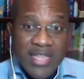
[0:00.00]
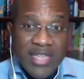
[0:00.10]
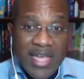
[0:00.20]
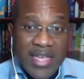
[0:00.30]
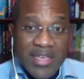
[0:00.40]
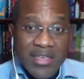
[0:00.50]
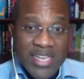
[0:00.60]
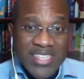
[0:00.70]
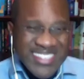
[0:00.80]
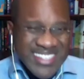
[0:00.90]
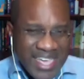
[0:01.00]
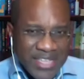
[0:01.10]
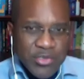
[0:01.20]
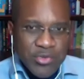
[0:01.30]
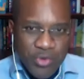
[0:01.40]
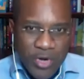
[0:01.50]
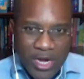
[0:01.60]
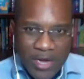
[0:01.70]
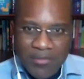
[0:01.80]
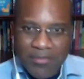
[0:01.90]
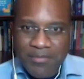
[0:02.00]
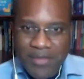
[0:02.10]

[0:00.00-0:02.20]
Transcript: like a test run